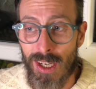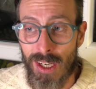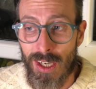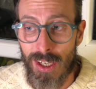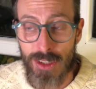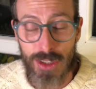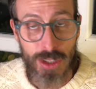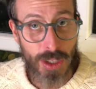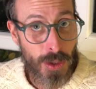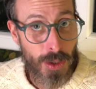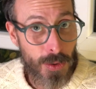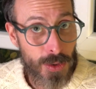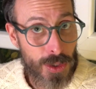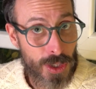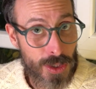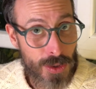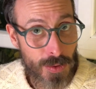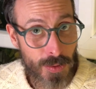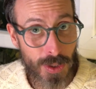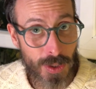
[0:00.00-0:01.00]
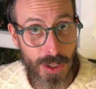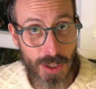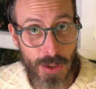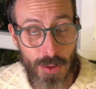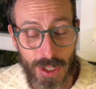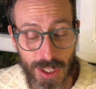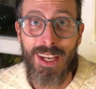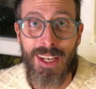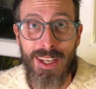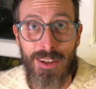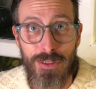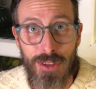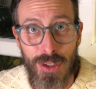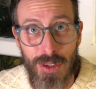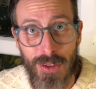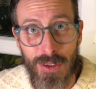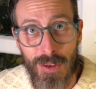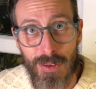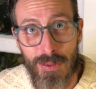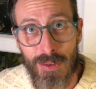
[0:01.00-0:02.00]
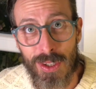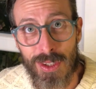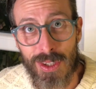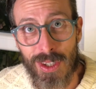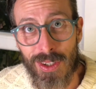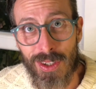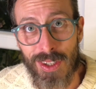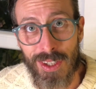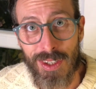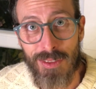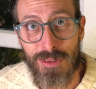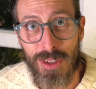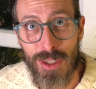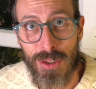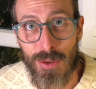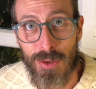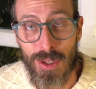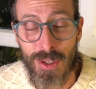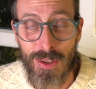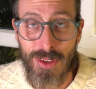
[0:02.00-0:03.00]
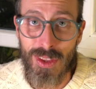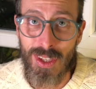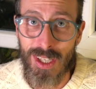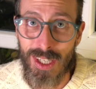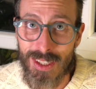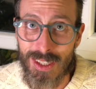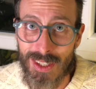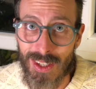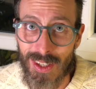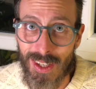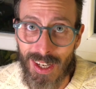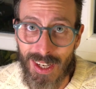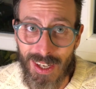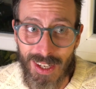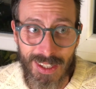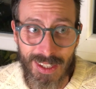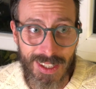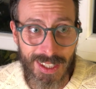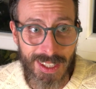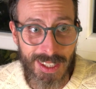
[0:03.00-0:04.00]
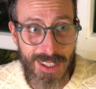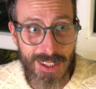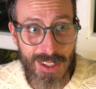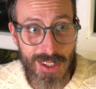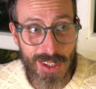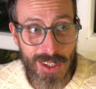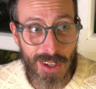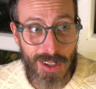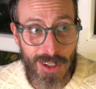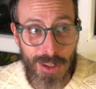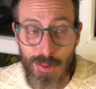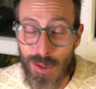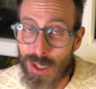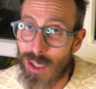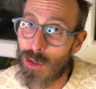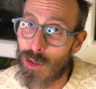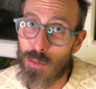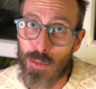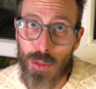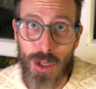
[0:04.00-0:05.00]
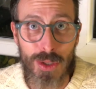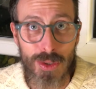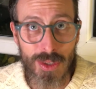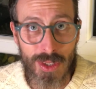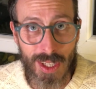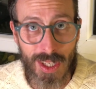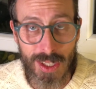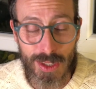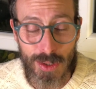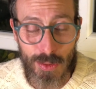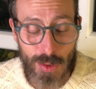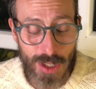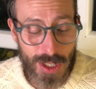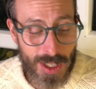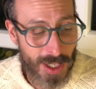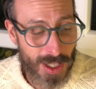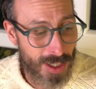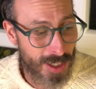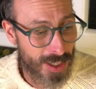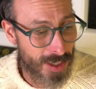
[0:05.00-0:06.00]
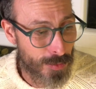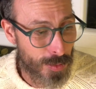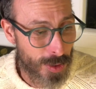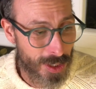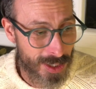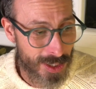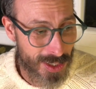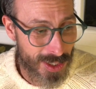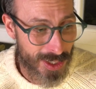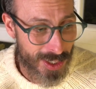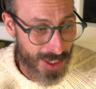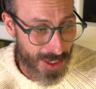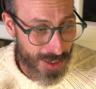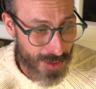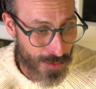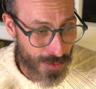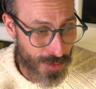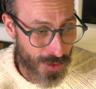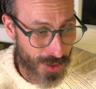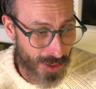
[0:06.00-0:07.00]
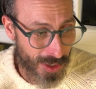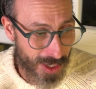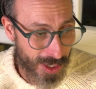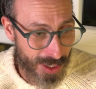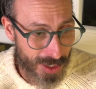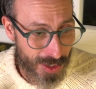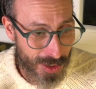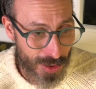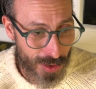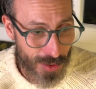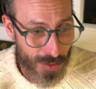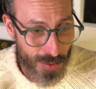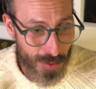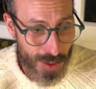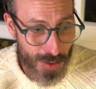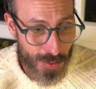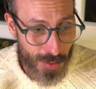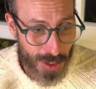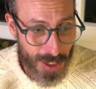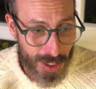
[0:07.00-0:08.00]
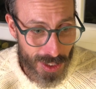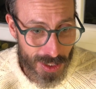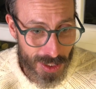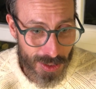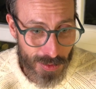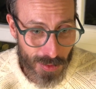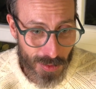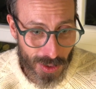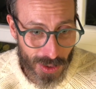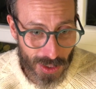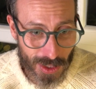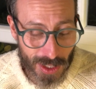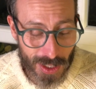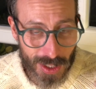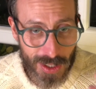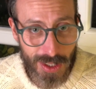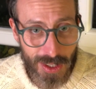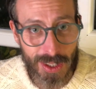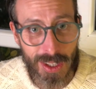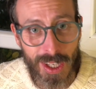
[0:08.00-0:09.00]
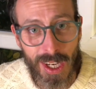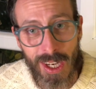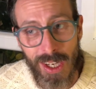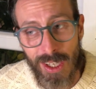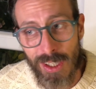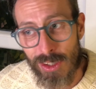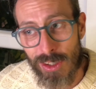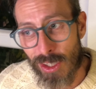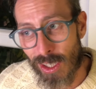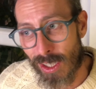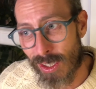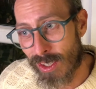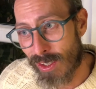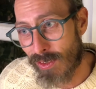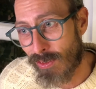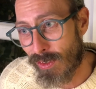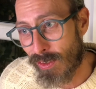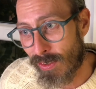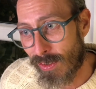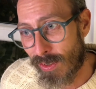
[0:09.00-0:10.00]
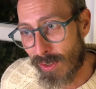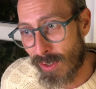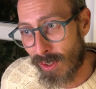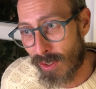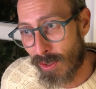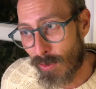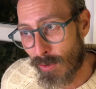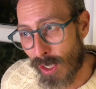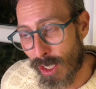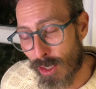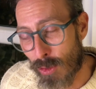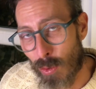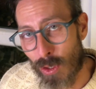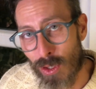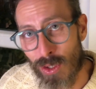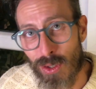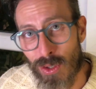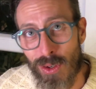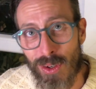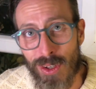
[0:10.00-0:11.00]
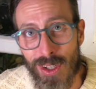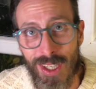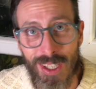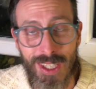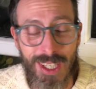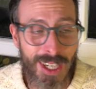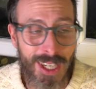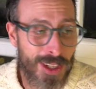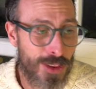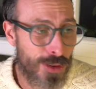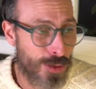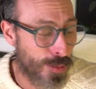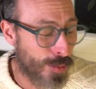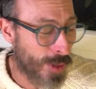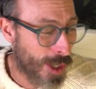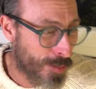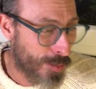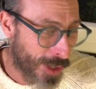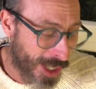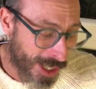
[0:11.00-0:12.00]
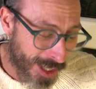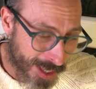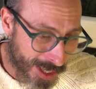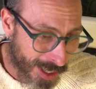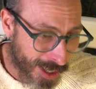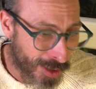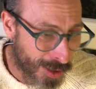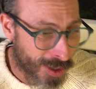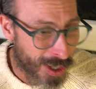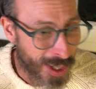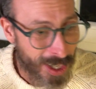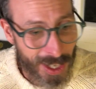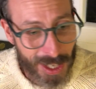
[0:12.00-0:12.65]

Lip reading: So just really quick, if you're a returning viewer, thanks a lot. And sorry we didn't post last weekend. I've been sick for like 3 weeks with like a chest, respiratory, and then I threw my back out.